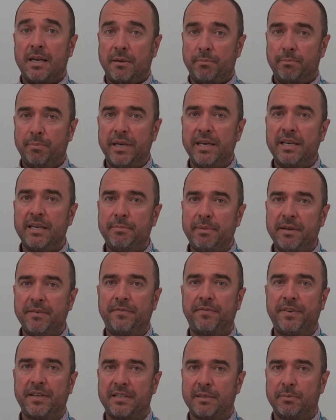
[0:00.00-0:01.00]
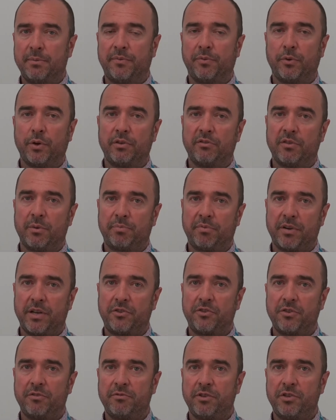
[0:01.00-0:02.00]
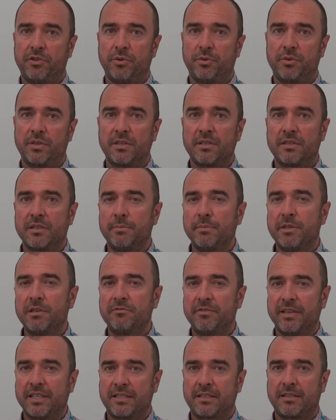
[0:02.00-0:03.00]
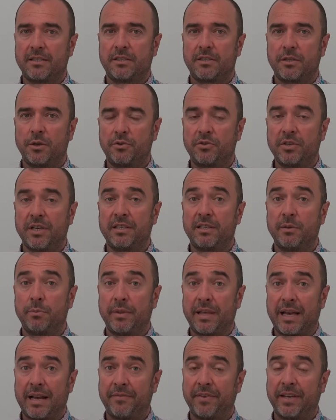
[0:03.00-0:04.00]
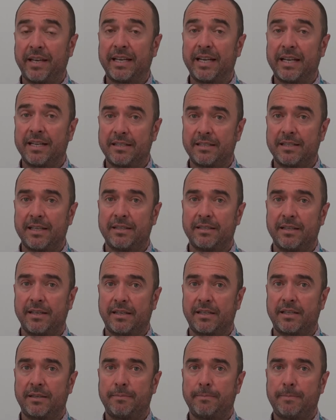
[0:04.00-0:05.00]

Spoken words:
Being a bit fitter before your operation reduces some of the risks associated with having an anesthetic.